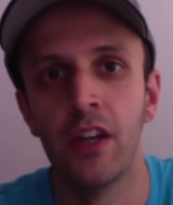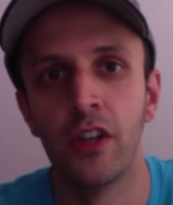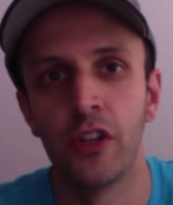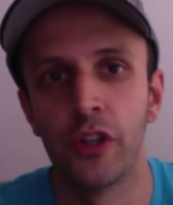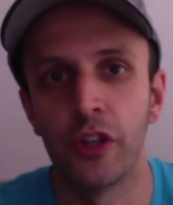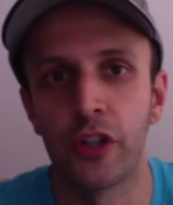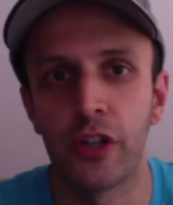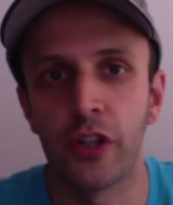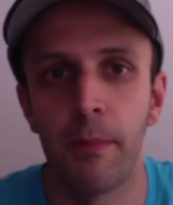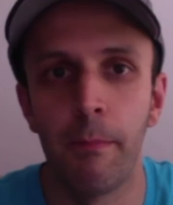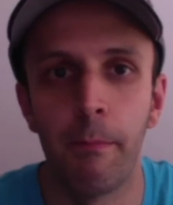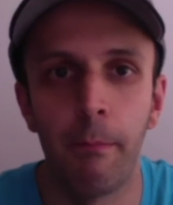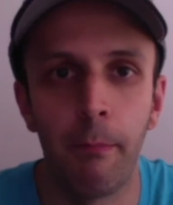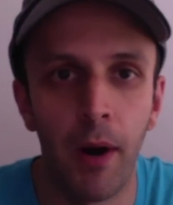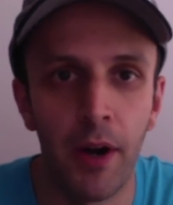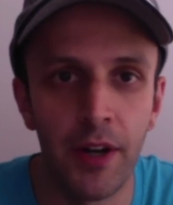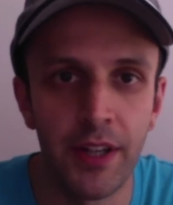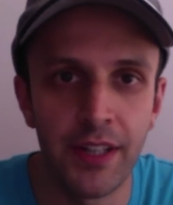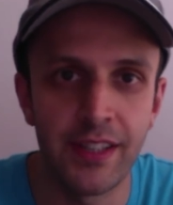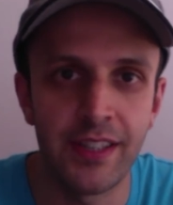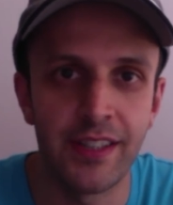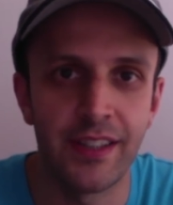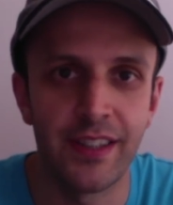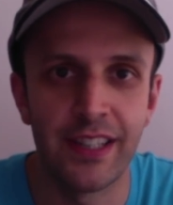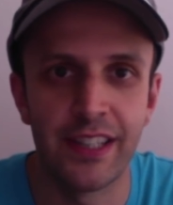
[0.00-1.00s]
You can
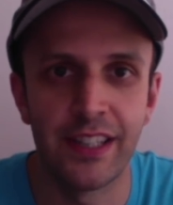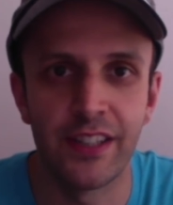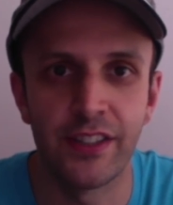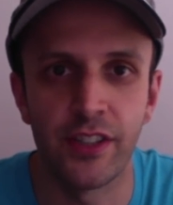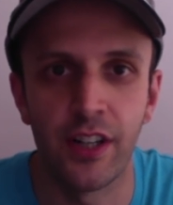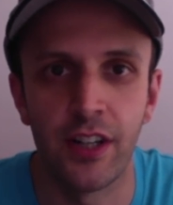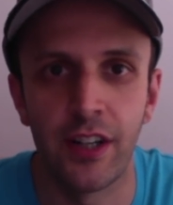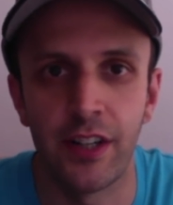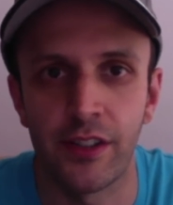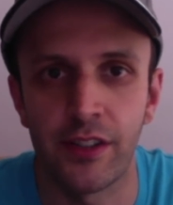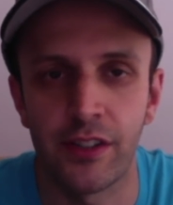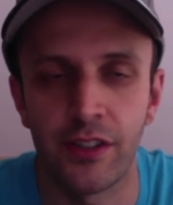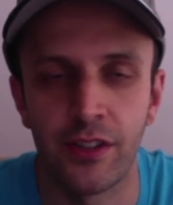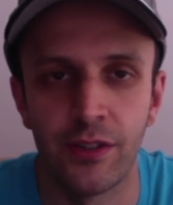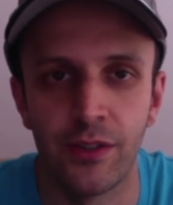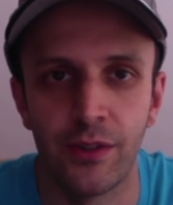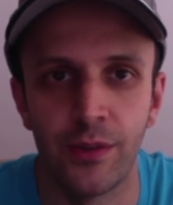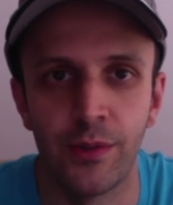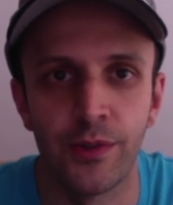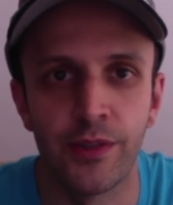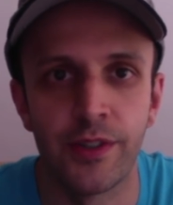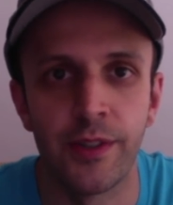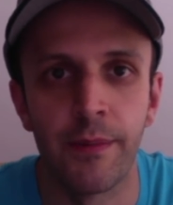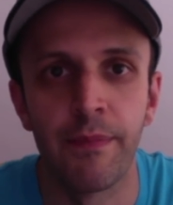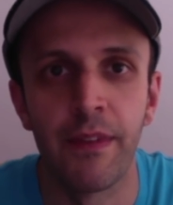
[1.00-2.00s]
monitor these
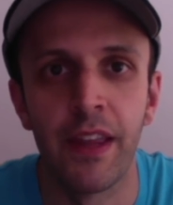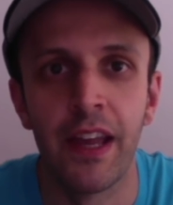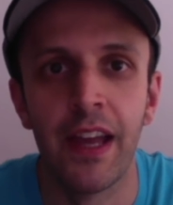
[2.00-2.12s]
articles,